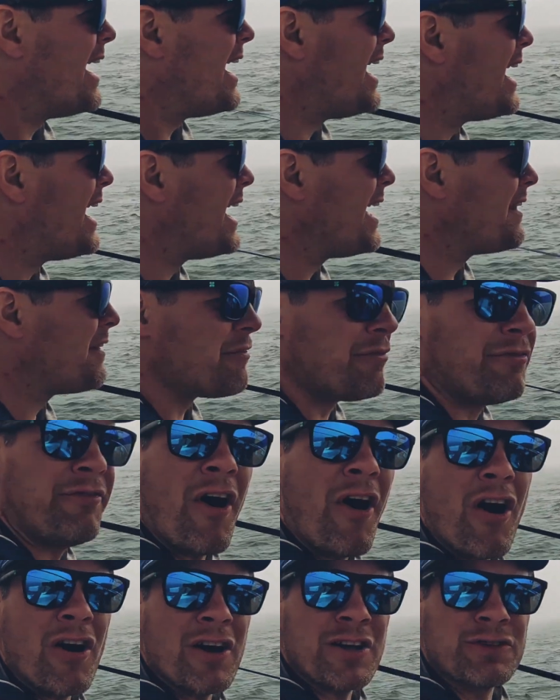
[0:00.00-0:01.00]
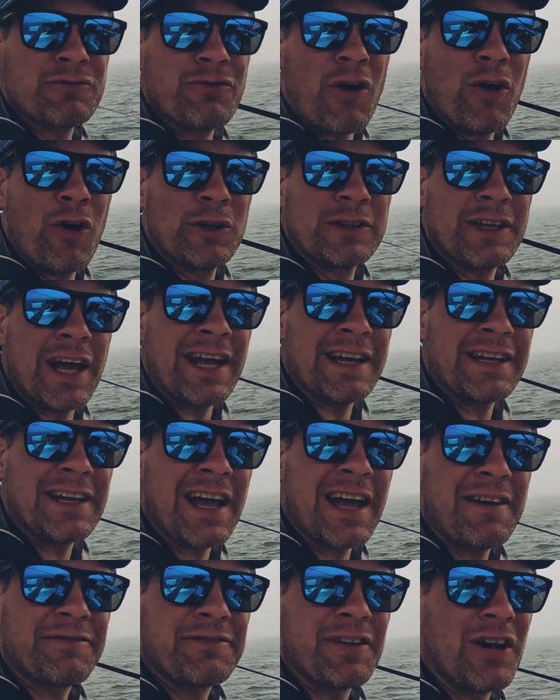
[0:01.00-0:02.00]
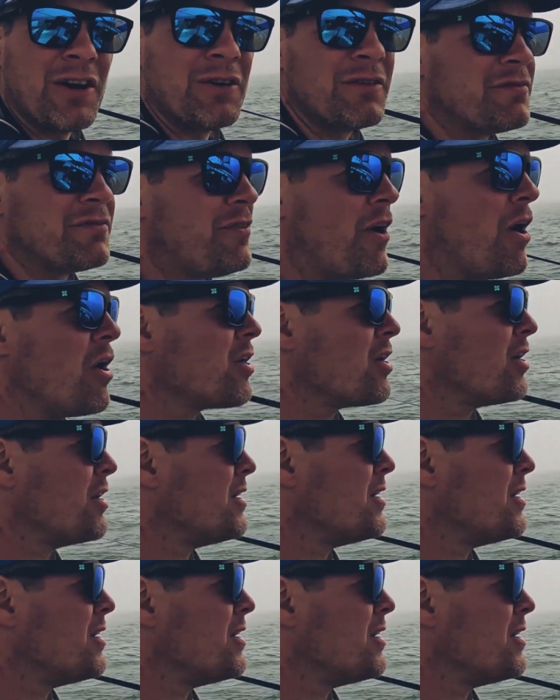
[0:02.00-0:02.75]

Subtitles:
and the fog has rolled in, the afternoon fog,